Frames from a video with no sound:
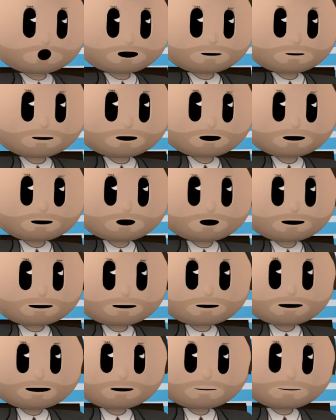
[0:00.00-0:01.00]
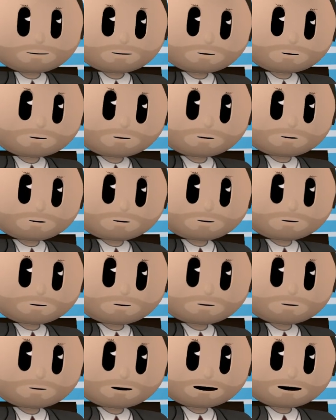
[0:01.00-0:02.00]
Well, the fact is,
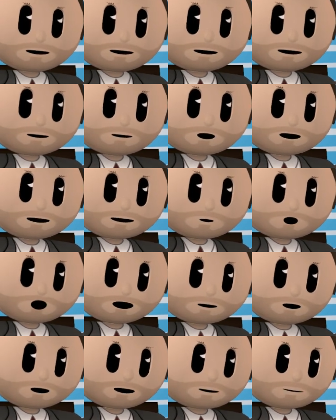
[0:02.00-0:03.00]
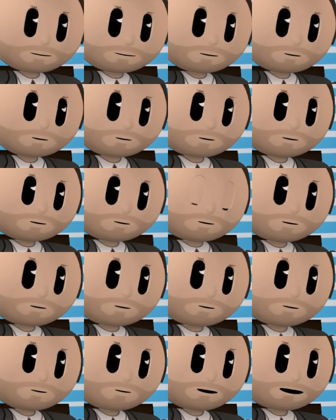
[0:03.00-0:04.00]
they did have problems.
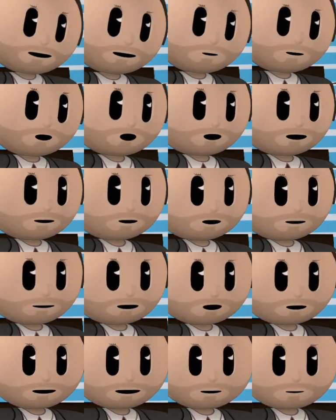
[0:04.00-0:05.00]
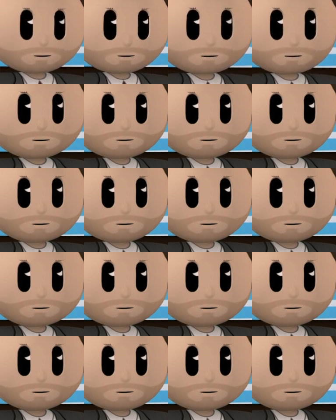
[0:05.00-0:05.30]
Everyone has them.